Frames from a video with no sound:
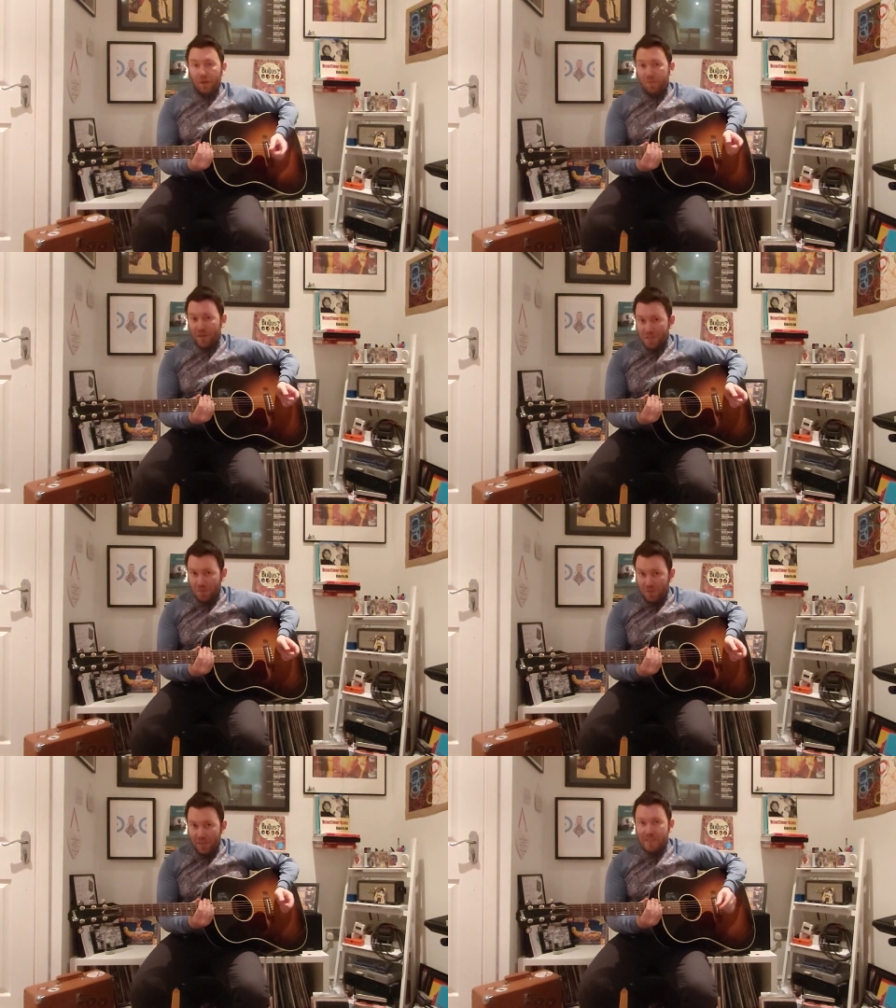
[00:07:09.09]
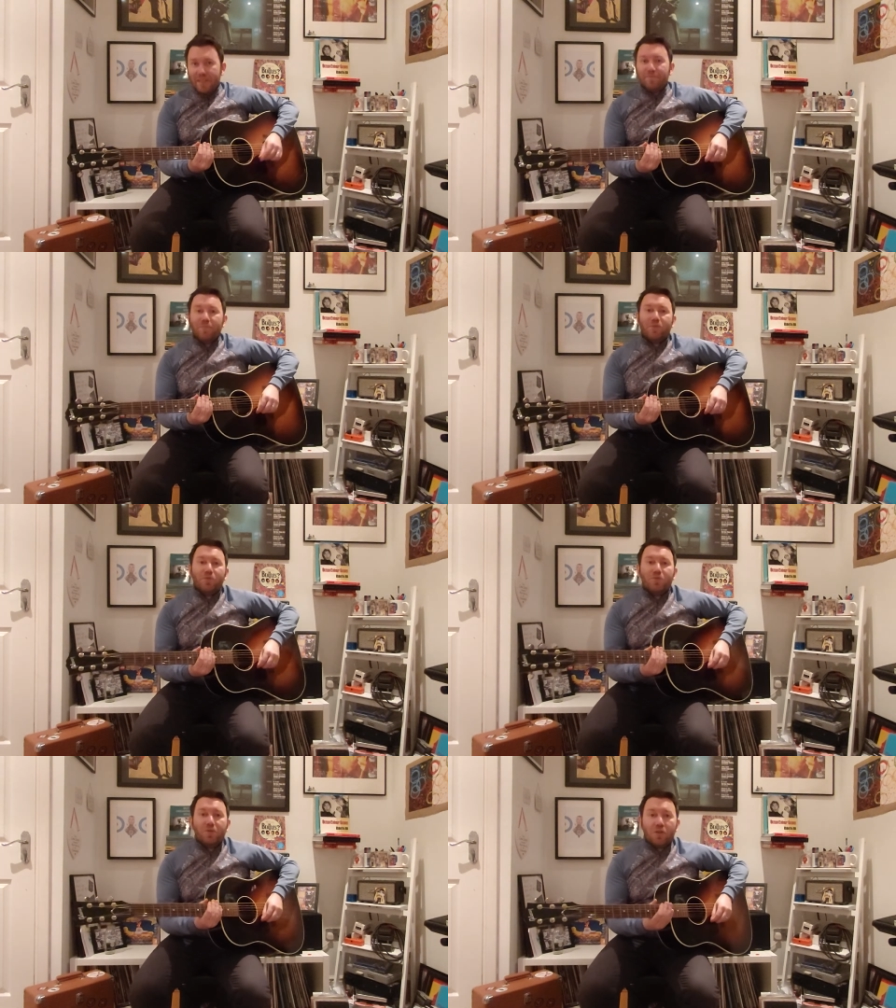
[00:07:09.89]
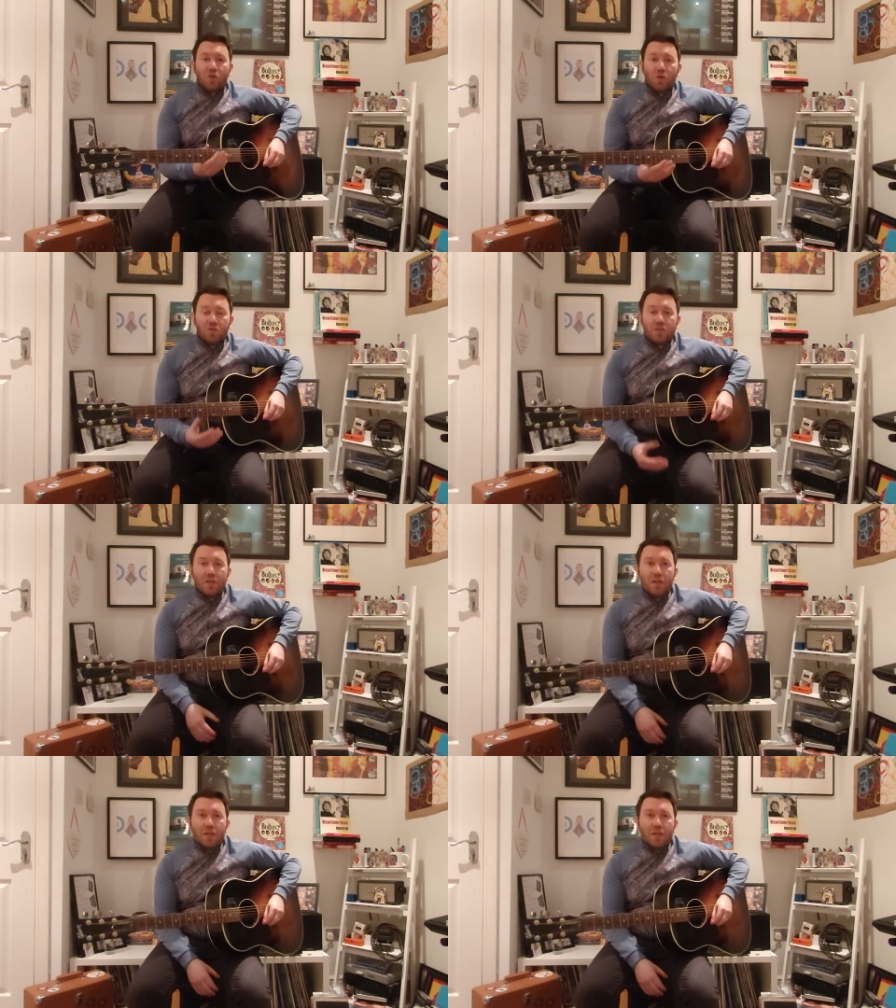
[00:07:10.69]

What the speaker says: brings on nicely to the chords.